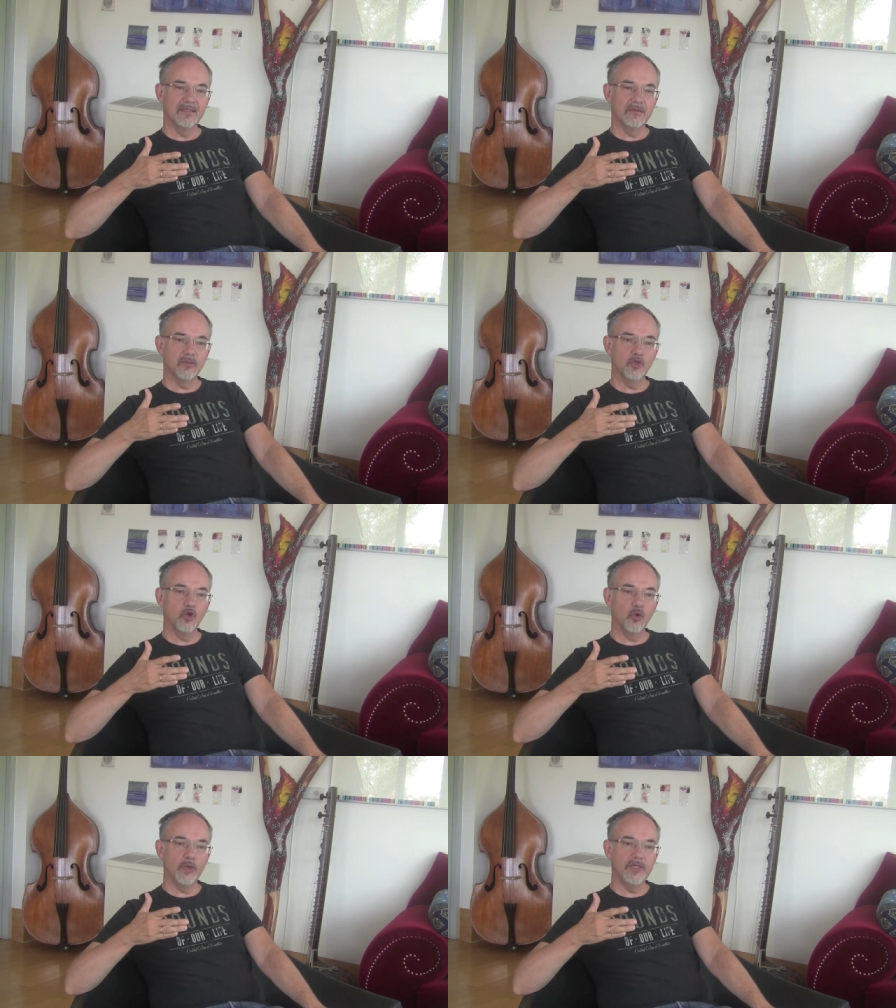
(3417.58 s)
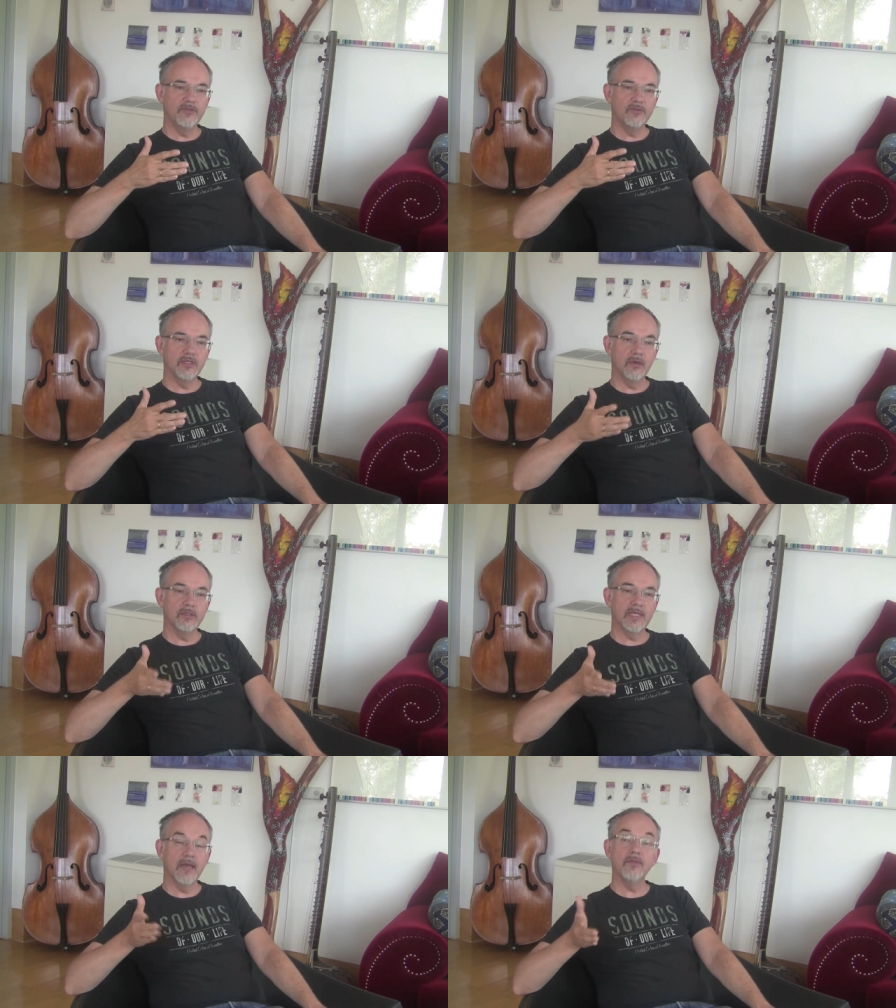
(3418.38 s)
to go into the un
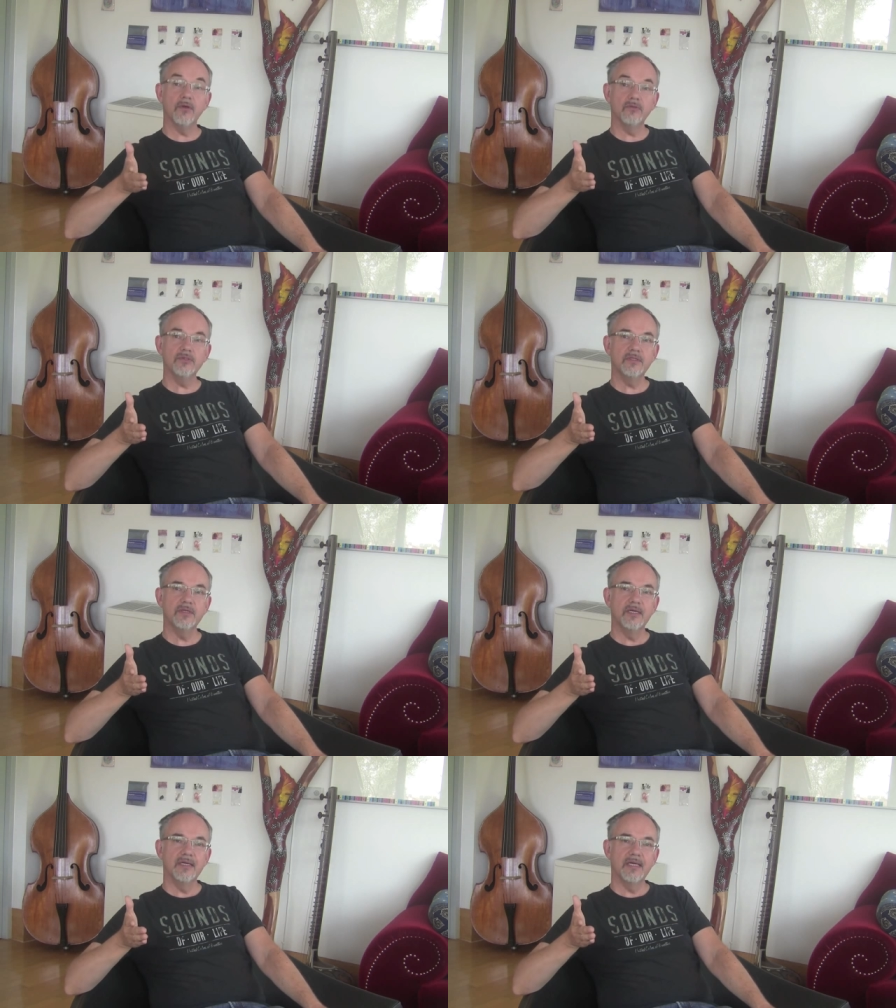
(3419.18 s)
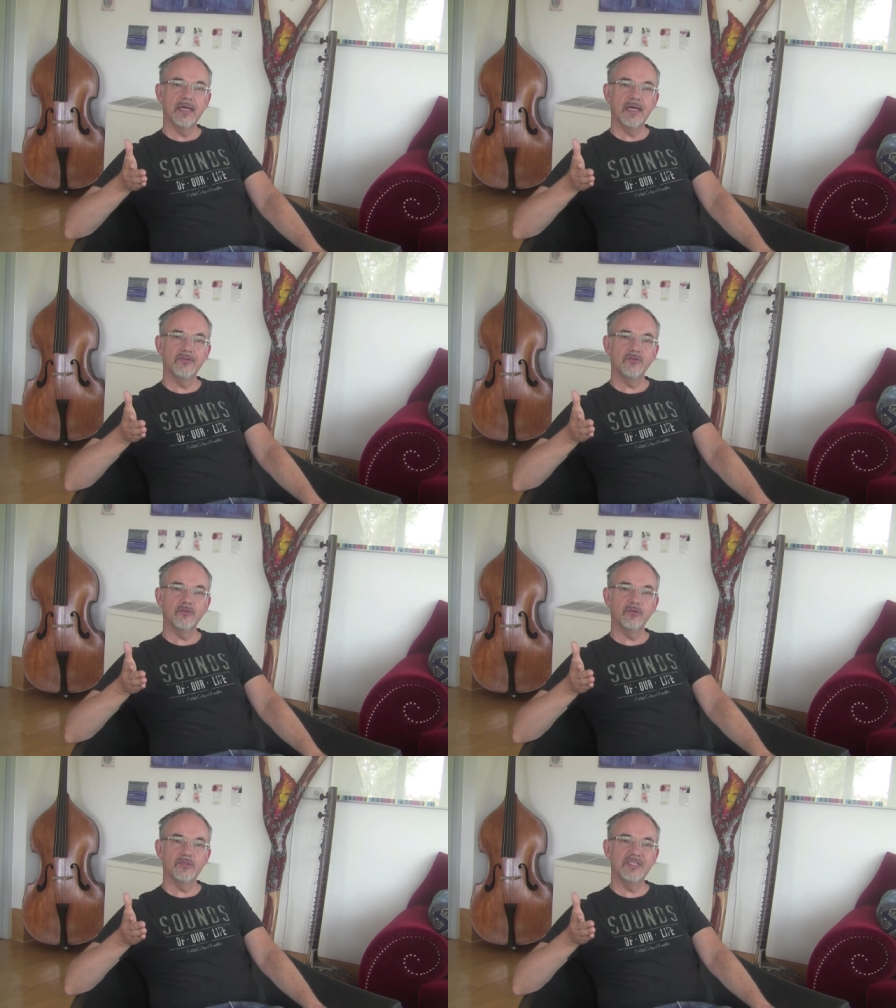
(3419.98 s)
unknown and
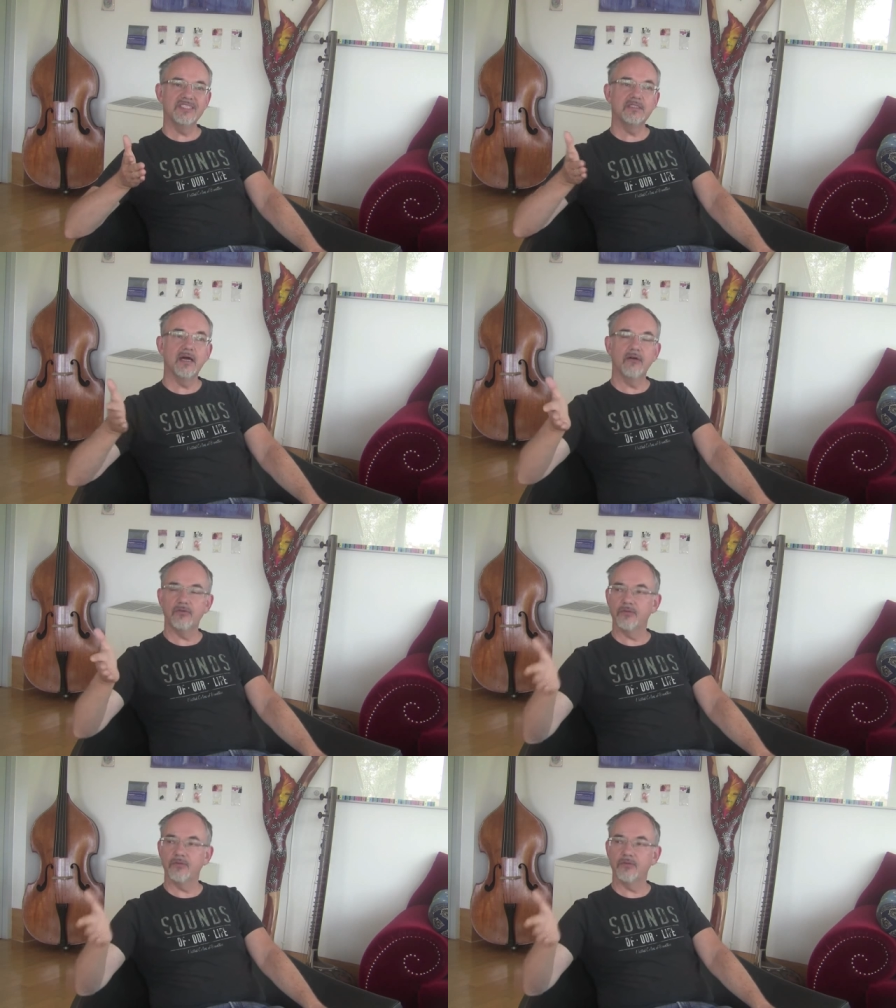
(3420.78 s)
to discover